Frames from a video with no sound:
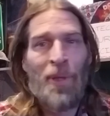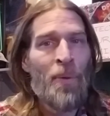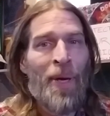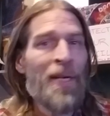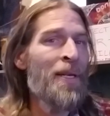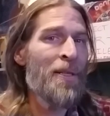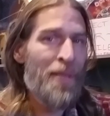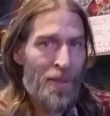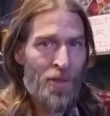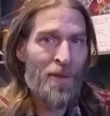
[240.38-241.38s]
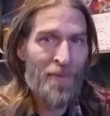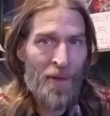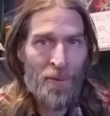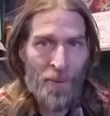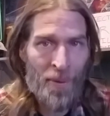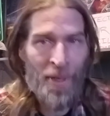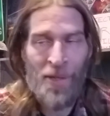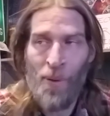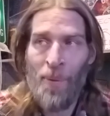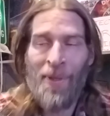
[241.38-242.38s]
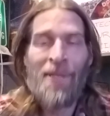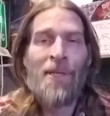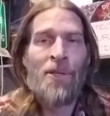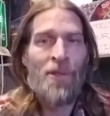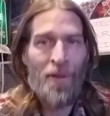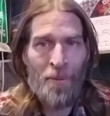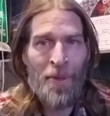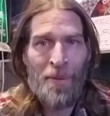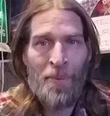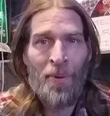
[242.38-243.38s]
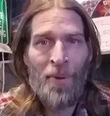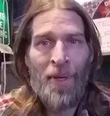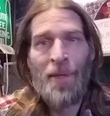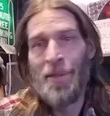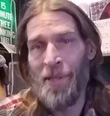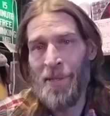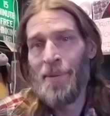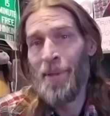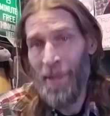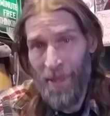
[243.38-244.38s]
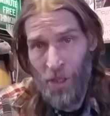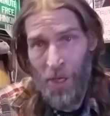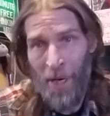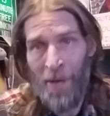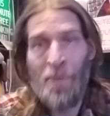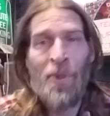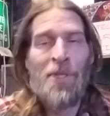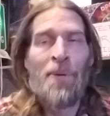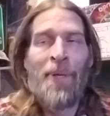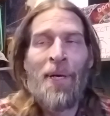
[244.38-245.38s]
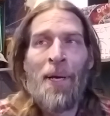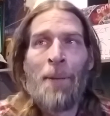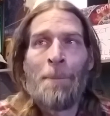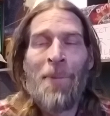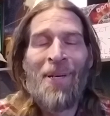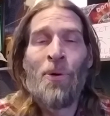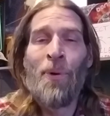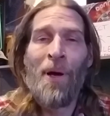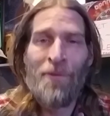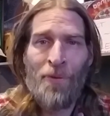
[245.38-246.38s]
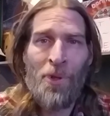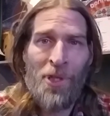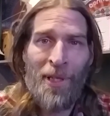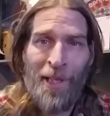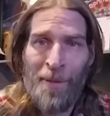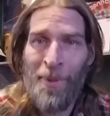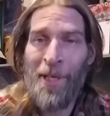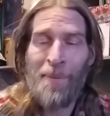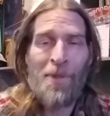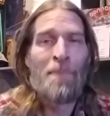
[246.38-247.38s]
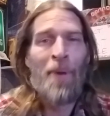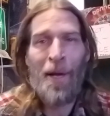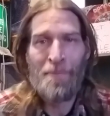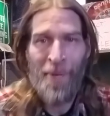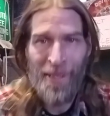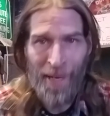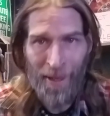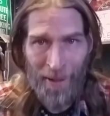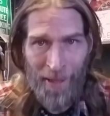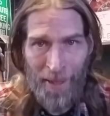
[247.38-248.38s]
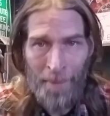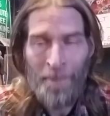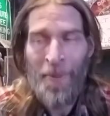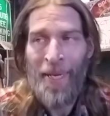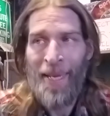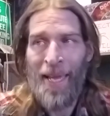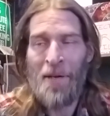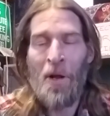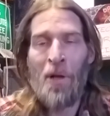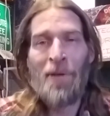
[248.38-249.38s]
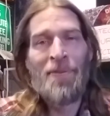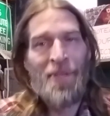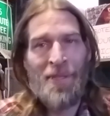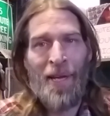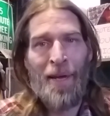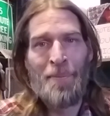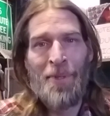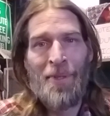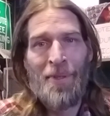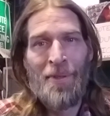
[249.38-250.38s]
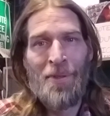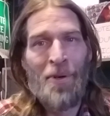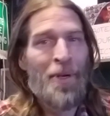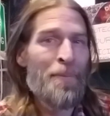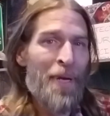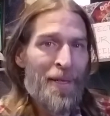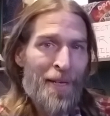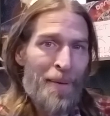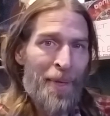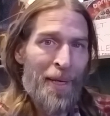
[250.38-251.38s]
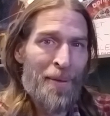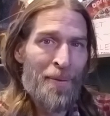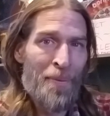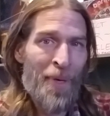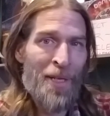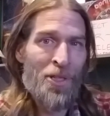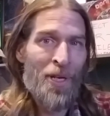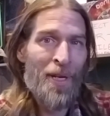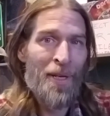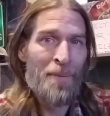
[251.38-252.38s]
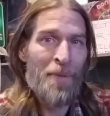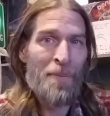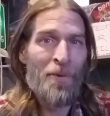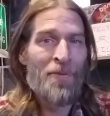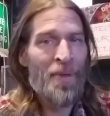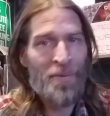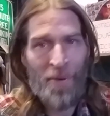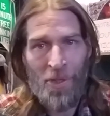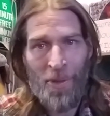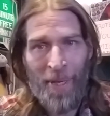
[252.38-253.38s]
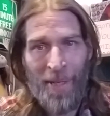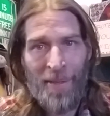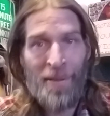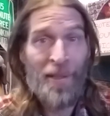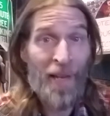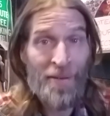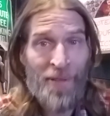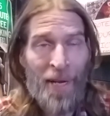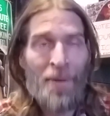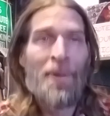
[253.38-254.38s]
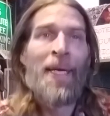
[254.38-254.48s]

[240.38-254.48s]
way to get attention of the authorities or the attention of the people to share in what's going on. But unfortunately, it becomes a mob mentality. And all of this happened during a pandemic, which people feel frustrated, left out.